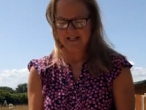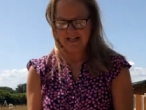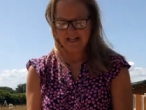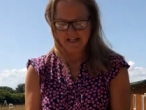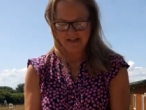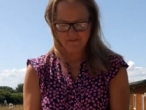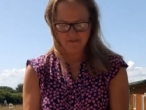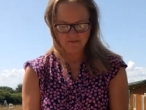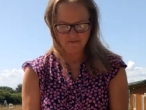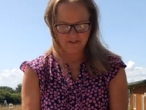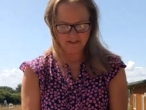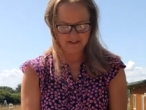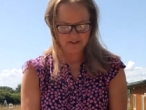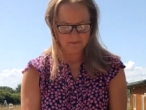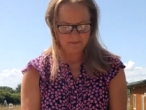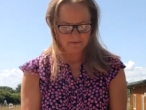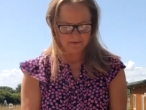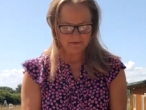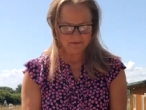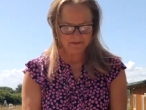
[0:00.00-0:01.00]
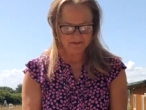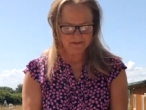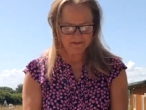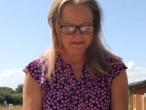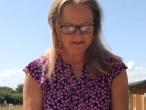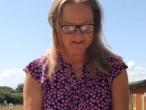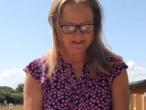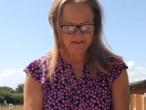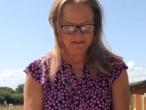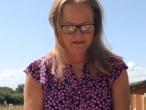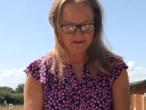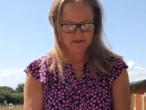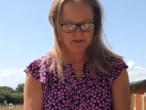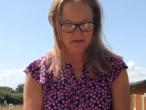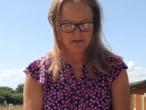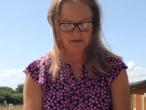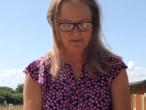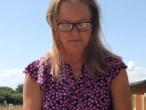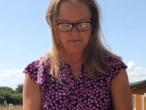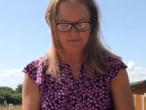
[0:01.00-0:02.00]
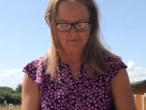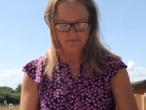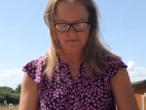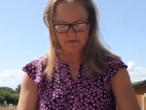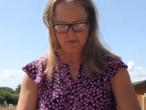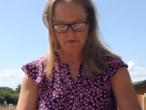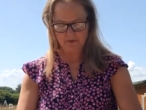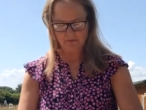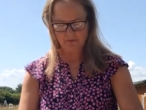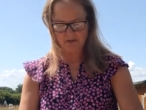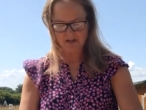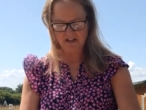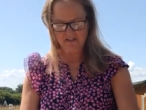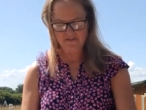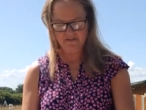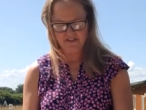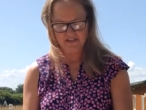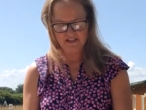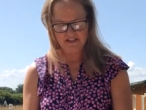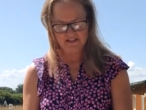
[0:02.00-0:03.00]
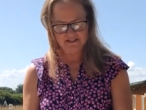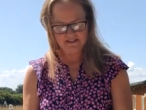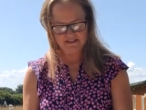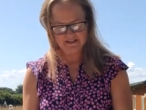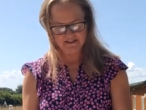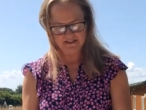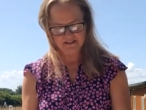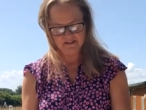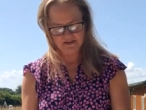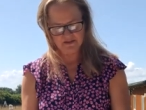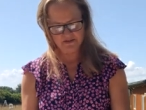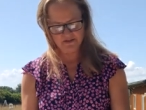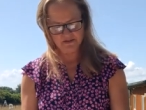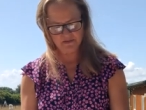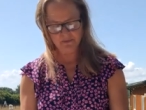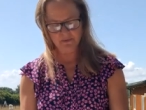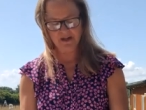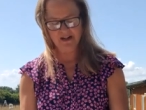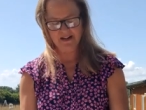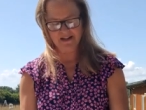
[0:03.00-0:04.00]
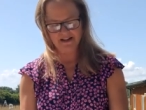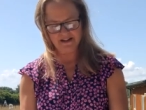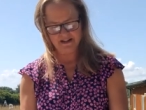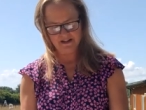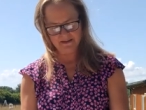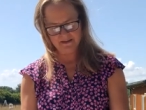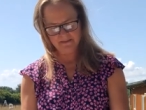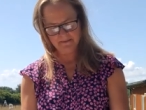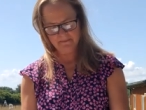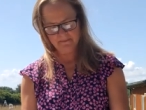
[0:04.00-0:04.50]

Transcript: I have available to sell is a this these is Soraya.